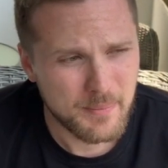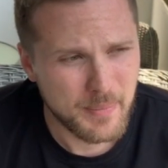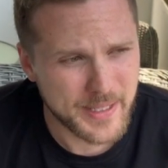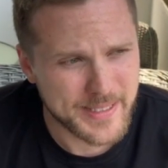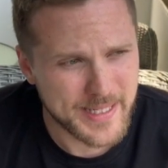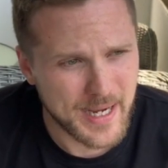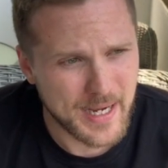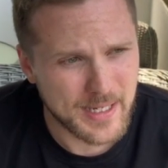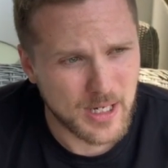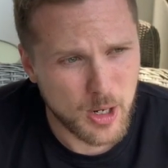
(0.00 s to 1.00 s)
But
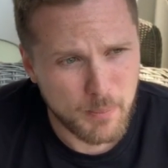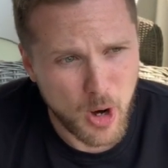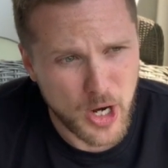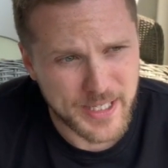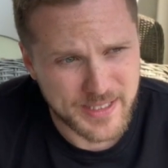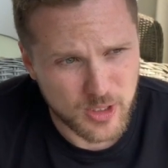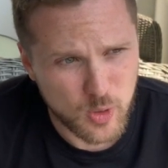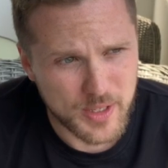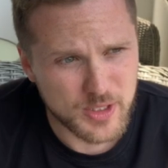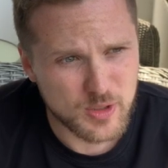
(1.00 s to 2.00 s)
uh, our bodies are
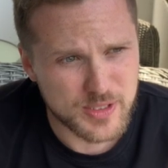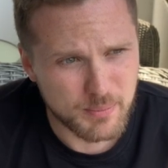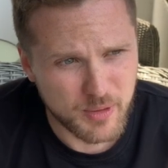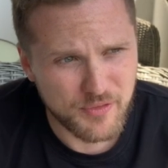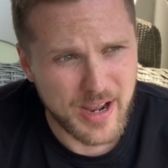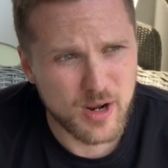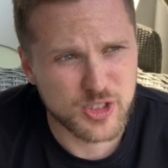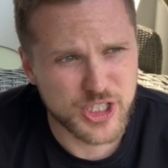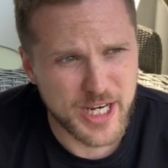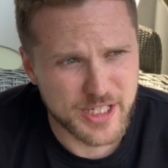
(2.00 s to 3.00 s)
going through some
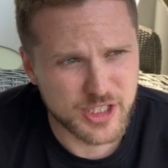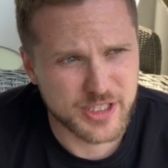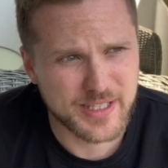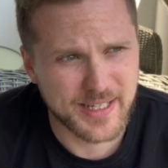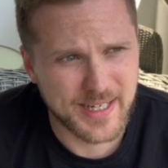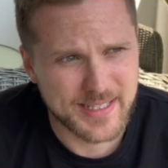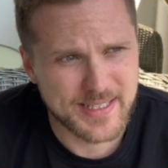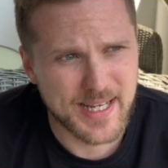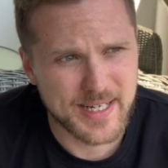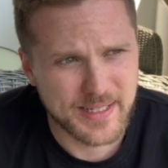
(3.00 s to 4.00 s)
profound changes. Like I
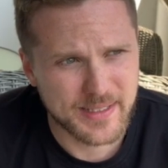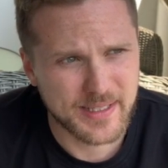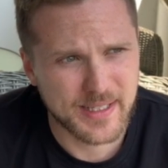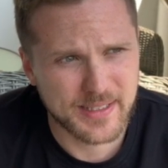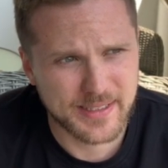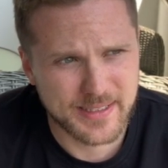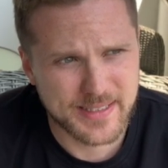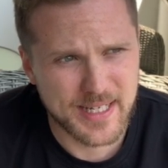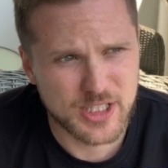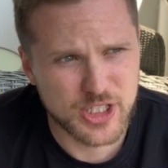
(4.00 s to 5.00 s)
said, uh, the
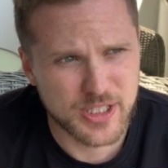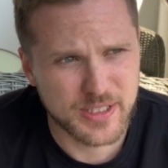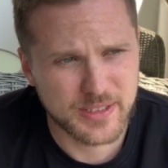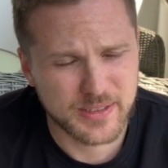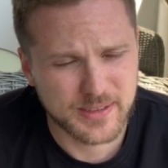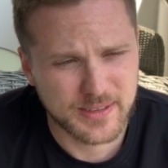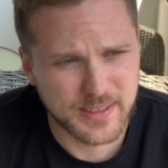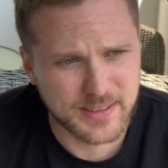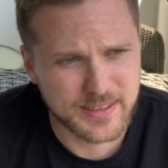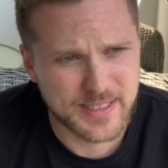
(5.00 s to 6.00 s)
ascension,
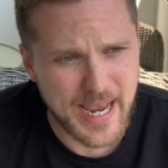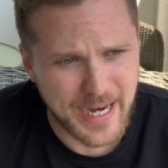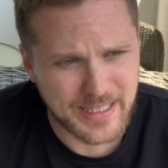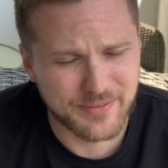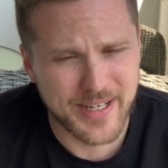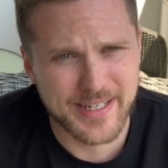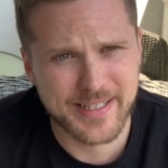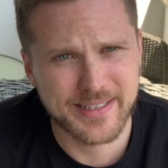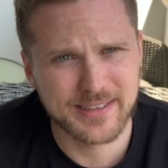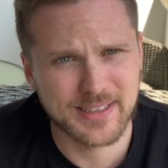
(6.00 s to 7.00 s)
it's
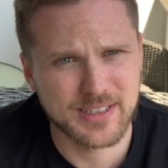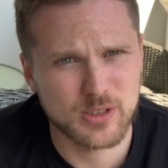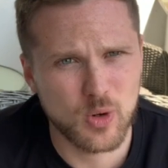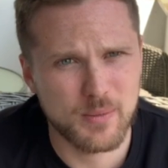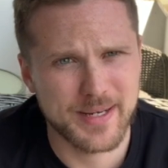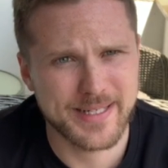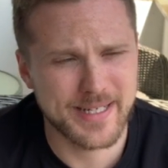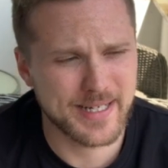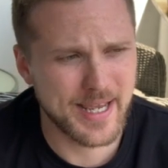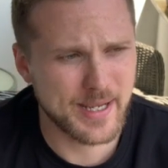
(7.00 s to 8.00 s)
activating this dormant
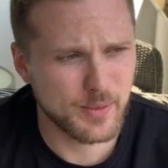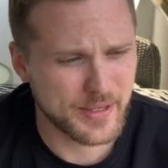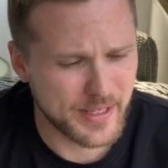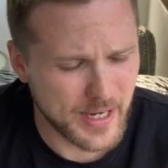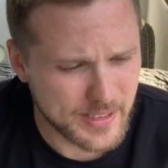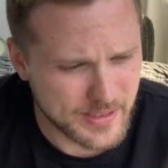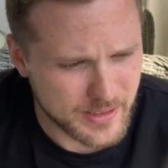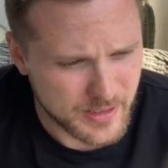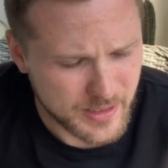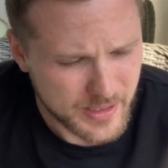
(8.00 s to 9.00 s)
DNA within
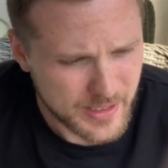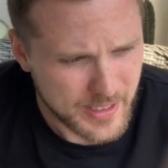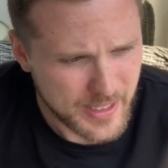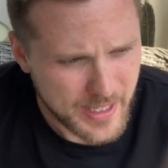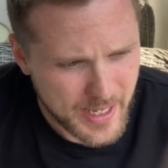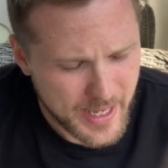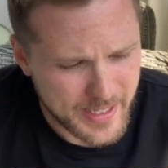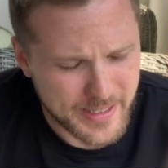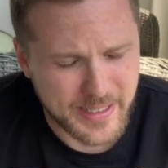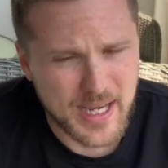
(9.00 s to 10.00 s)
us.
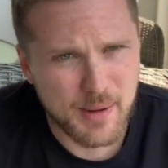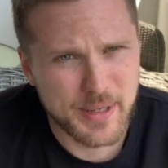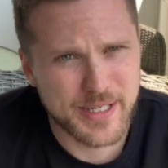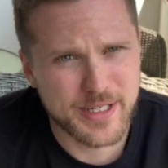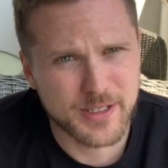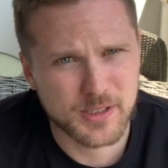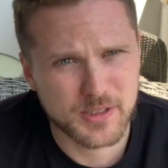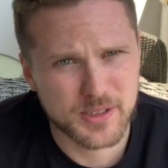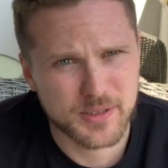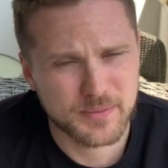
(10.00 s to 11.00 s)
And in the coming
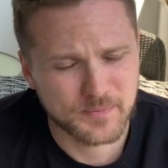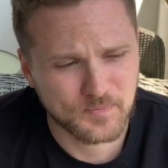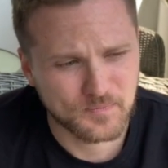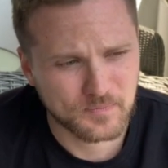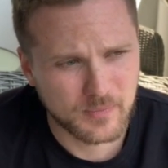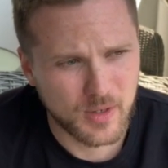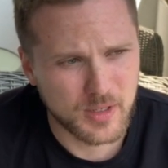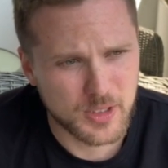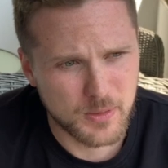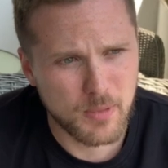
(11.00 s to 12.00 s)
years,
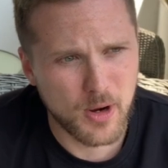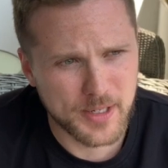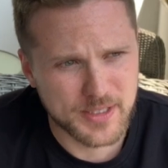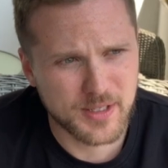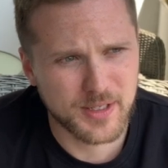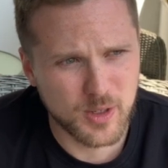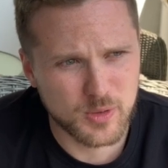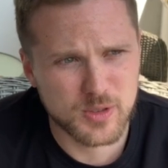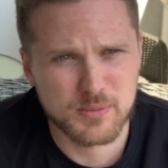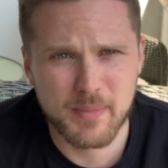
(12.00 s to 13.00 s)
your body is going to go
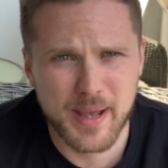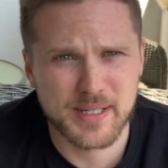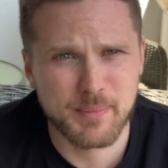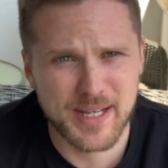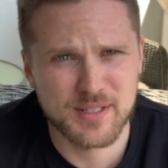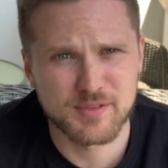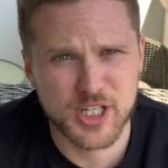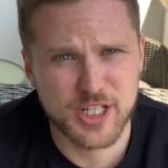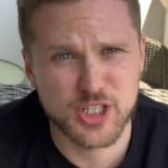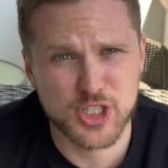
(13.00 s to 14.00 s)
through mass, massive
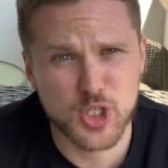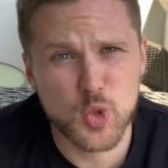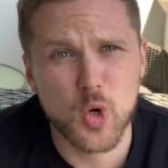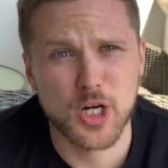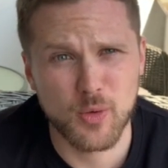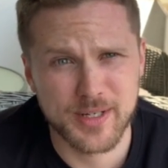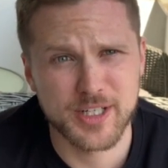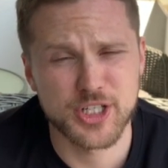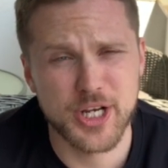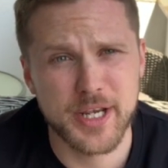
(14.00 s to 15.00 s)
changes. You are going
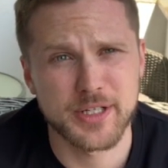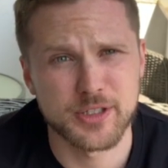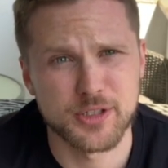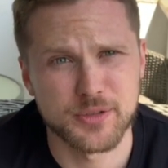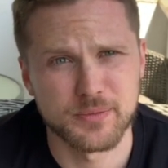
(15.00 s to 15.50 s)
to change.